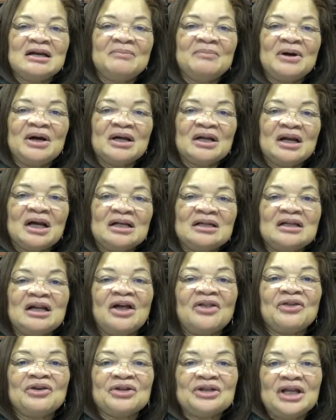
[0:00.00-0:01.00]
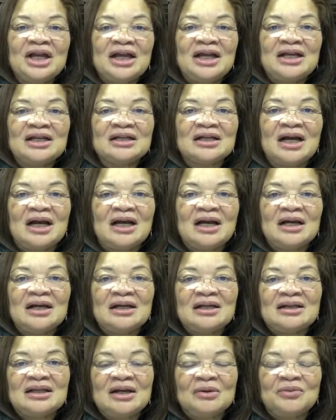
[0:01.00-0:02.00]
But another date
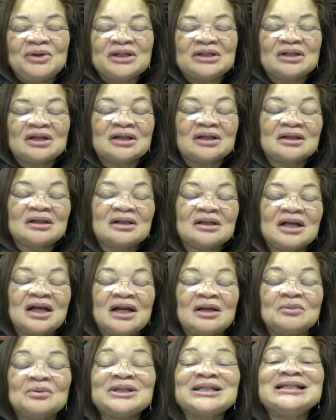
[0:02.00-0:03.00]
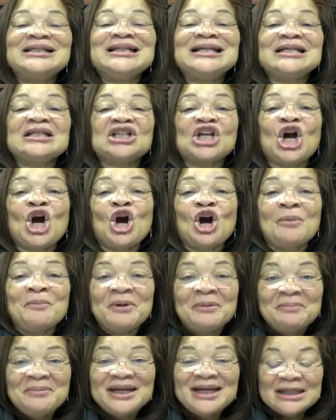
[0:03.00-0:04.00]
that we took a look at was
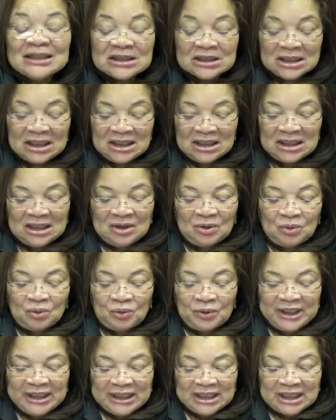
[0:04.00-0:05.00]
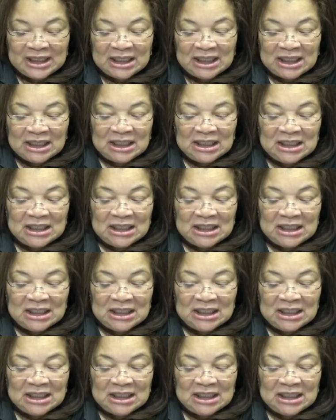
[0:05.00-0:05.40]
Disarmament Week,